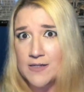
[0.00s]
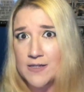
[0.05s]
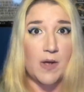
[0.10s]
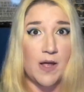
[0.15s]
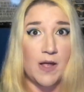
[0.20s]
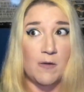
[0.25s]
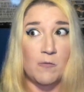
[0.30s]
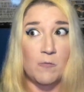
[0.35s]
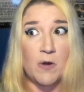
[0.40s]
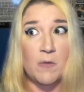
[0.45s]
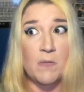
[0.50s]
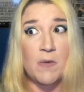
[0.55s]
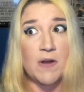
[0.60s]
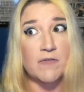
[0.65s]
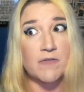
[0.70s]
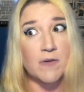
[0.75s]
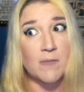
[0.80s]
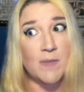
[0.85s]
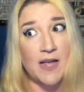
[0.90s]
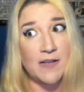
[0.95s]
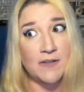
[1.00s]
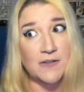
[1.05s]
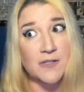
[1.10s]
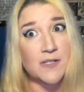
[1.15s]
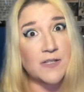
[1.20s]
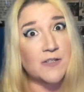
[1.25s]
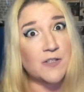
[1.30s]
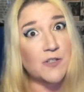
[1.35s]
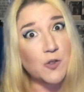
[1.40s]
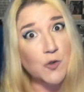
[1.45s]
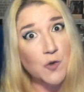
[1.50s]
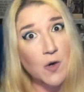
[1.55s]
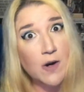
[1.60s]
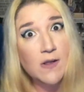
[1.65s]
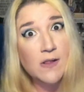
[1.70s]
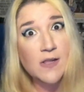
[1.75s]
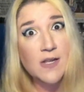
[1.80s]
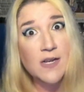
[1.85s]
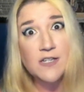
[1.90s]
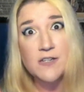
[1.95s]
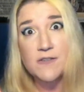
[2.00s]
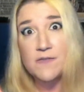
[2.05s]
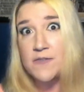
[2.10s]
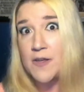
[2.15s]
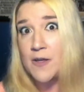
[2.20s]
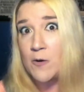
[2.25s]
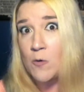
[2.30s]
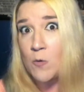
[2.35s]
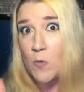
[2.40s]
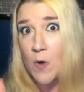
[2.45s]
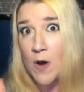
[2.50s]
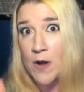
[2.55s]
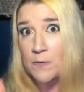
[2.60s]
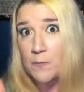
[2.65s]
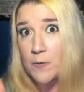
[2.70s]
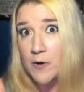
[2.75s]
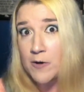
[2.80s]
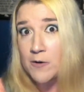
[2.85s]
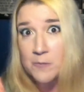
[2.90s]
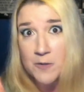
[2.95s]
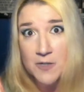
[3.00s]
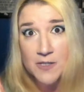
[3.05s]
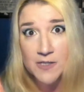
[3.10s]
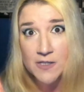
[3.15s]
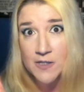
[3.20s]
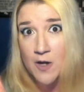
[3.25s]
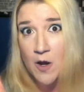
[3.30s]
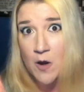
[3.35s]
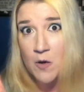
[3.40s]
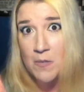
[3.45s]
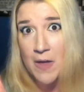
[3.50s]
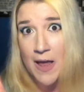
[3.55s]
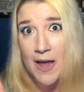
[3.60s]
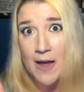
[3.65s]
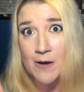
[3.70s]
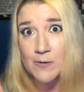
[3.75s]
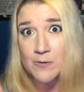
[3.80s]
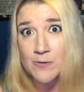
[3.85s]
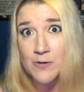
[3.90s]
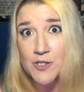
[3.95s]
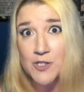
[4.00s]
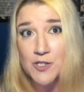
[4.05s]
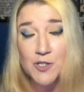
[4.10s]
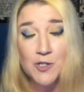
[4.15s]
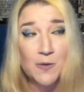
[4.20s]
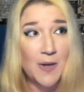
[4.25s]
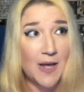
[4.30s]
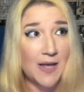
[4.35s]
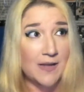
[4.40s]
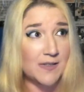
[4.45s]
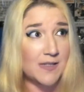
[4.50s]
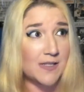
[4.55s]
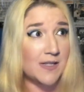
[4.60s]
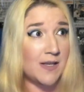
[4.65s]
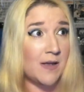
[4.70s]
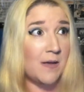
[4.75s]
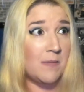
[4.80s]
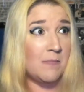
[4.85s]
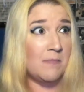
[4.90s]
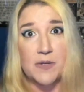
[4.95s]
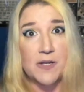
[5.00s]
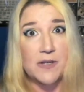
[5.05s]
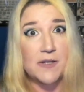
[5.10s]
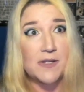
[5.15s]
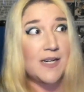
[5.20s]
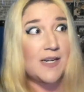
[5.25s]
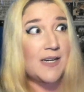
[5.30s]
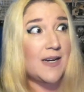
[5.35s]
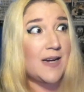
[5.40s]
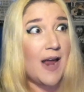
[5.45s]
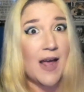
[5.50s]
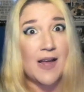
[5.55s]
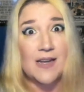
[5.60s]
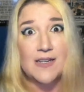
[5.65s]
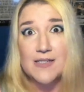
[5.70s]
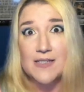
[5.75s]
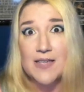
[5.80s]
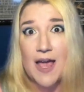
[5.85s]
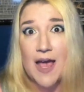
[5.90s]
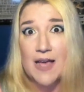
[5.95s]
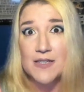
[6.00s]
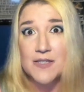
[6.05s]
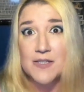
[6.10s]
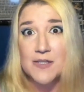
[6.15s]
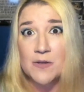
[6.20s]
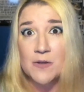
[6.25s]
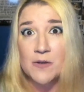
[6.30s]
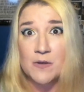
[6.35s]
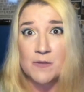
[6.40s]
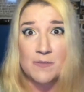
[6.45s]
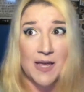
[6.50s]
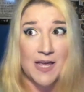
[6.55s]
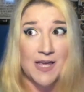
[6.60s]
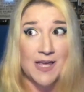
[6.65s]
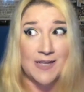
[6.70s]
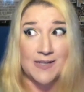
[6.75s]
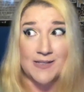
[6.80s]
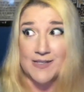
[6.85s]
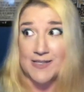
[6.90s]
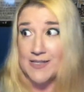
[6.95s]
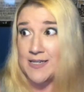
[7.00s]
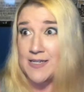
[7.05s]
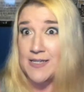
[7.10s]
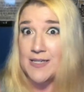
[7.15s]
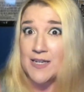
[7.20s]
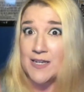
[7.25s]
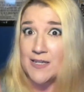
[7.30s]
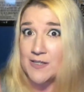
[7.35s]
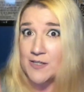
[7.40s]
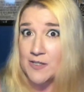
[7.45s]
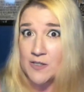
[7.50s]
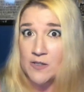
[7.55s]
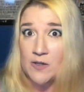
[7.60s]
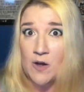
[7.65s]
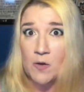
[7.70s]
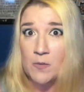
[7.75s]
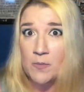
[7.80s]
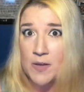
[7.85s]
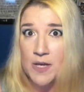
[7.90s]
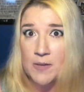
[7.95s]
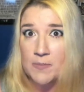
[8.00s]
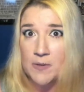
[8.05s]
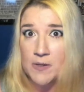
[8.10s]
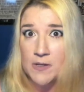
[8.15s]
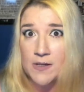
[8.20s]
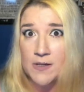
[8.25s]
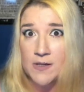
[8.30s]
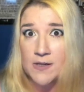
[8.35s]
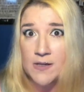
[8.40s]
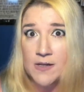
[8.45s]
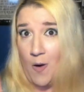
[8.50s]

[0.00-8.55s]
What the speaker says: but we went from Elsa struggling to fill one room with snow mounds to Elsa building an ice castle, making sentient snow people,